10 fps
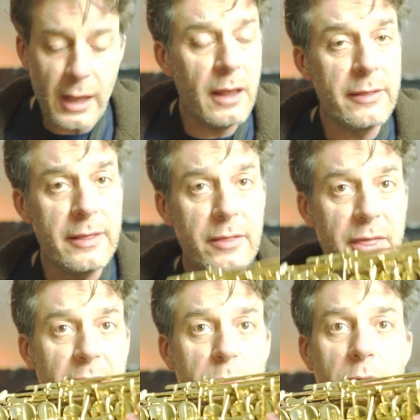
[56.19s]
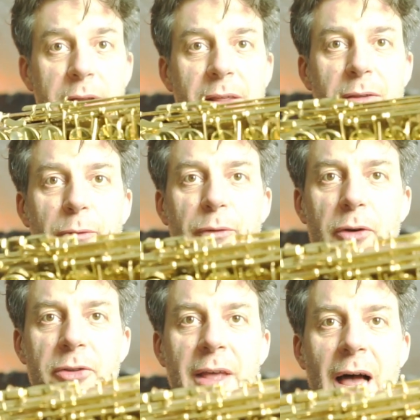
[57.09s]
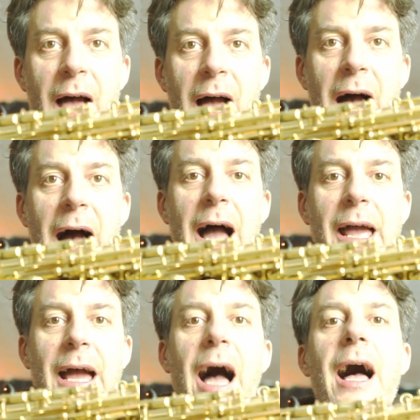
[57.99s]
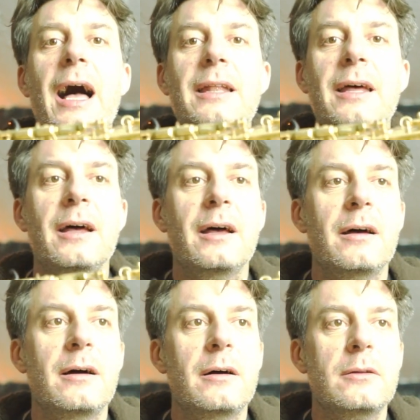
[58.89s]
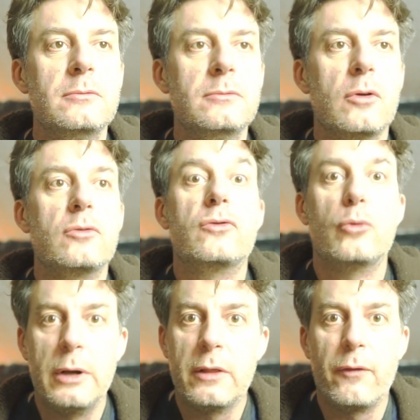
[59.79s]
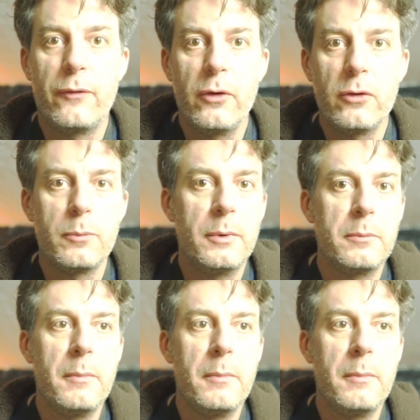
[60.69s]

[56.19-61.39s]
And that one is the first I had, not really the first, but